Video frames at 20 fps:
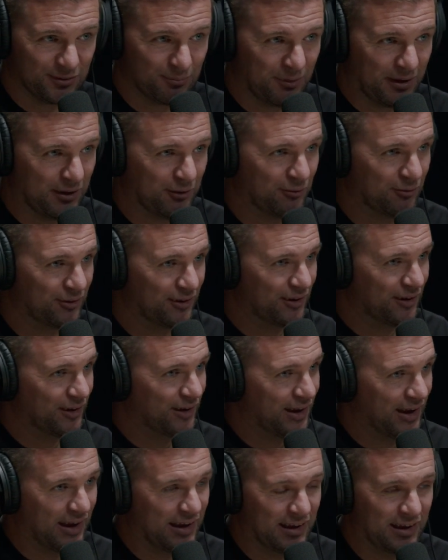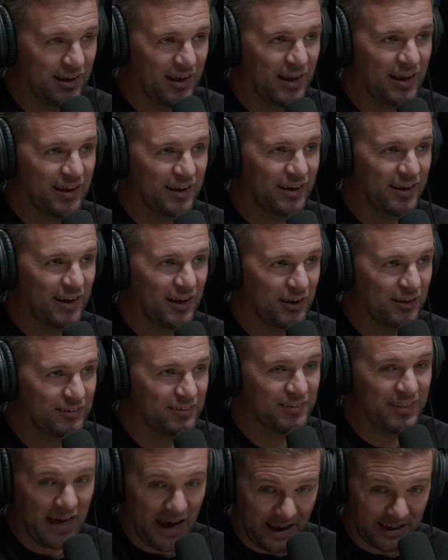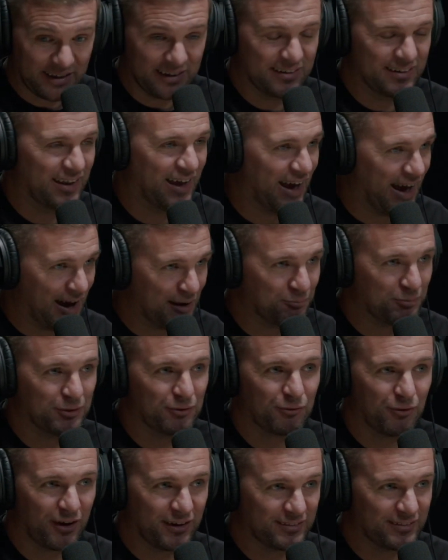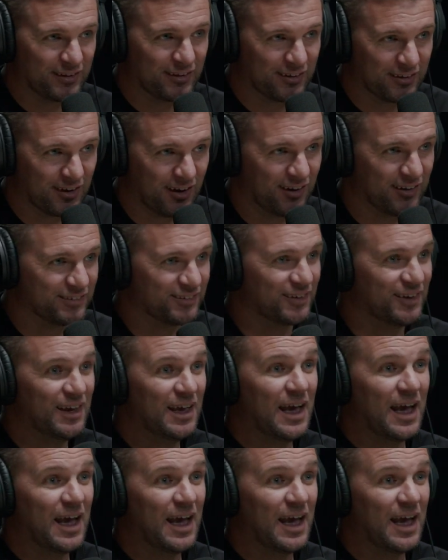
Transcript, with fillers: manifest man. presence, and, yeah. and, and, that can happen right there in Gaza.